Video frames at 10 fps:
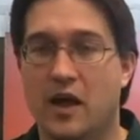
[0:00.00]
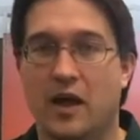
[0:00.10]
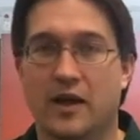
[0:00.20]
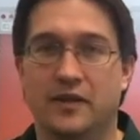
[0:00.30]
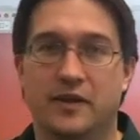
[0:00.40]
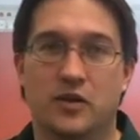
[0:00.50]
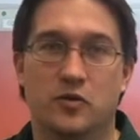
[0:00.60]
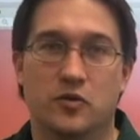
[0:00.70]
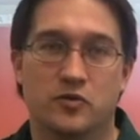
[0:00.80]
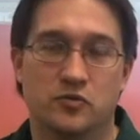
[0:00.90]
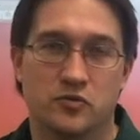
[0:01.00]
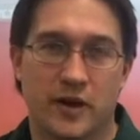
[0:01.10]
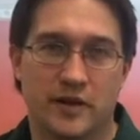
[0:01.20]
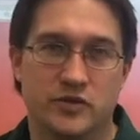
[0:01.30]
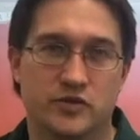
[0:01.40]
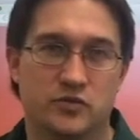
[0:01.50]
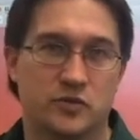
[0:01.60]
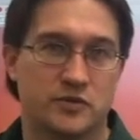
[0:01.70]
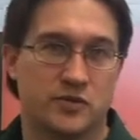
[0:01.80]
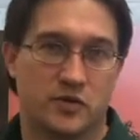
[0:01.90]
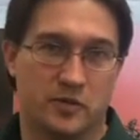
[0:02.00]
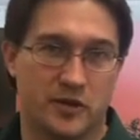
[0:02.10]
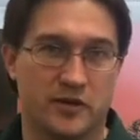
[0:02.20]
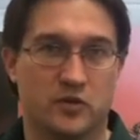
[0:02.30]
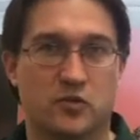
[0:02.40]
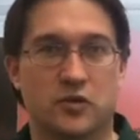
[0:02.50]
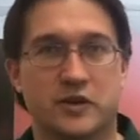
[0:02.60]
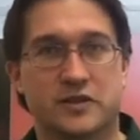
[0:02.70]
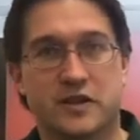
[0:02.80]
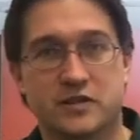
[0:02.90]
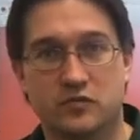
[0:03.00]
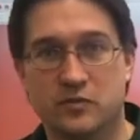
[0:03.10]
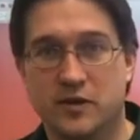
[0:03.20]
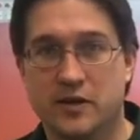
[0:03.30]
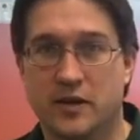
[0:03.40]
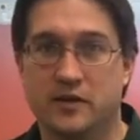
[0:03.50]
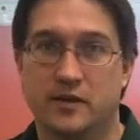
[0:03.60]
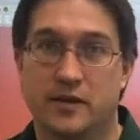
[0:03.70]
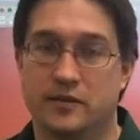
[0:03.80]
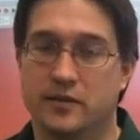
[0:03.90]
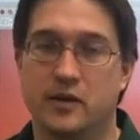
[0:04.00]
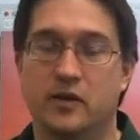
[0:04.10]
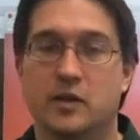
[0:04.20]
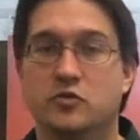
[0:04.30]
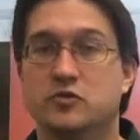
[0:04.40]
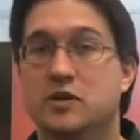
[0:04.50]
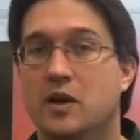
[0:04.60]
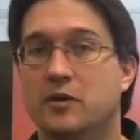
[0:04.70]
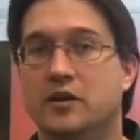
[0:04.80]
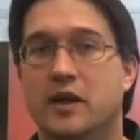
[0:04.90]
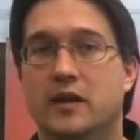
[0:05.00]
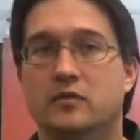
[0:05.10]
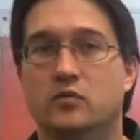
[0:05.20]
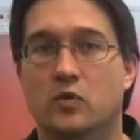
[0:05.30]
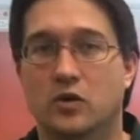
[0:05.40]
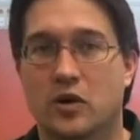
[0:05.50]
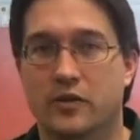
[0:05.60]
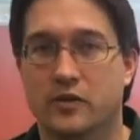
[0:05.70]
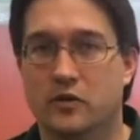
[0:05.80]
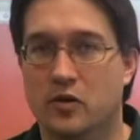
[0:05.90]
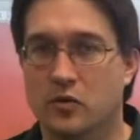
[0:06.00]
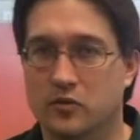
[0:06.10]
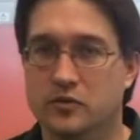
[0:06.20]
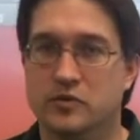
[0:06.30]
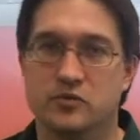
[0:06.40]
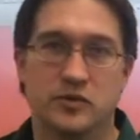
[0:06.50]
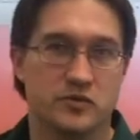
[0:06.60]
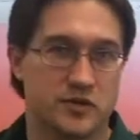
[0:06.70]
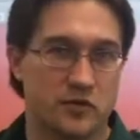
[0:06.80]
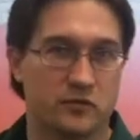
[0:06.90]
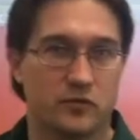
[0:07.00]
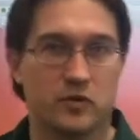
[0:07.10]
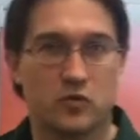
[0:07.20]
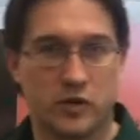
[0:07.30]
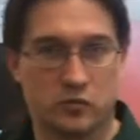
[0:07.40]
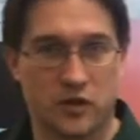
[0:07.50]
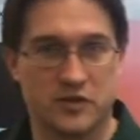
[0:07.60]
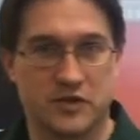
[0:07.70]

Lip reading: They go through a short 30-minute orientation with me, and then they're able to come in and work on their own do-it-yourself recording projects,